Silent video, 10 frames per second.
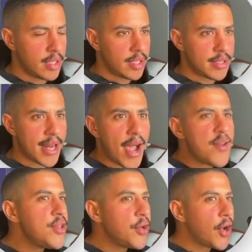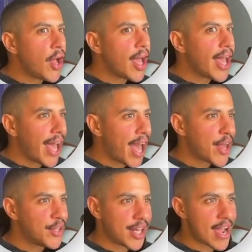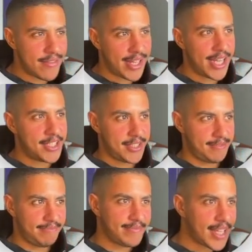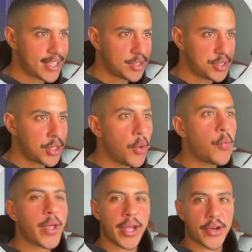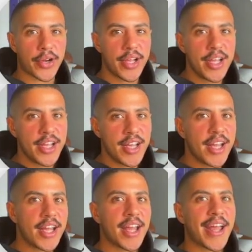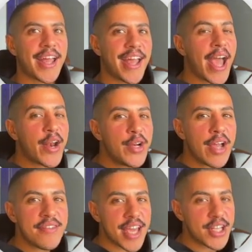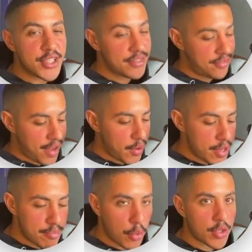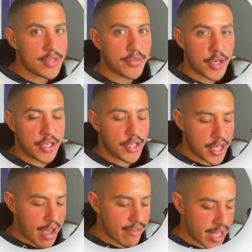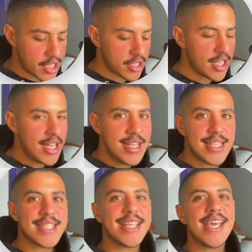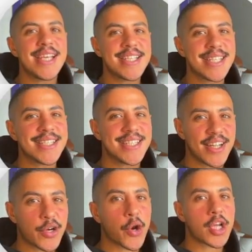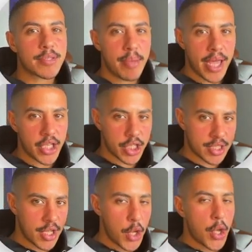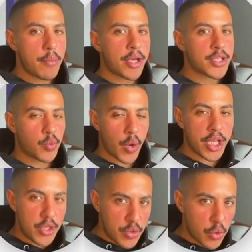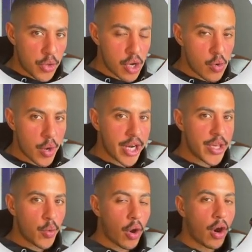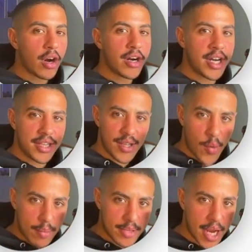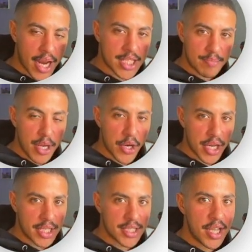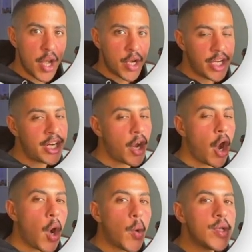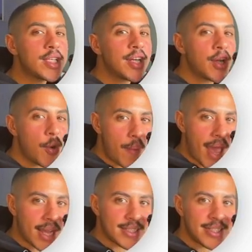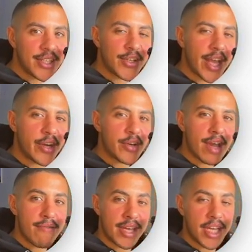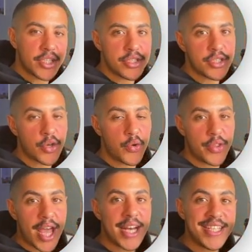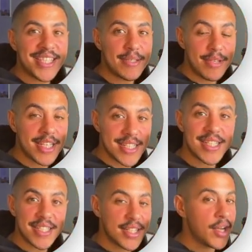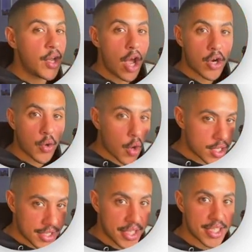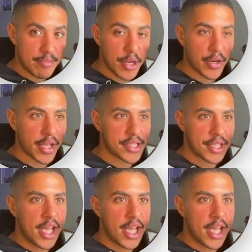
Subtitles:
Now you got a header navigation. That's so weird. A header navigation is very important for your navigation to stay consistent across pages. Because when you don't know where you are in the website experience, you're always going to go back to your header navigation. So that needs to be consistent across the experience.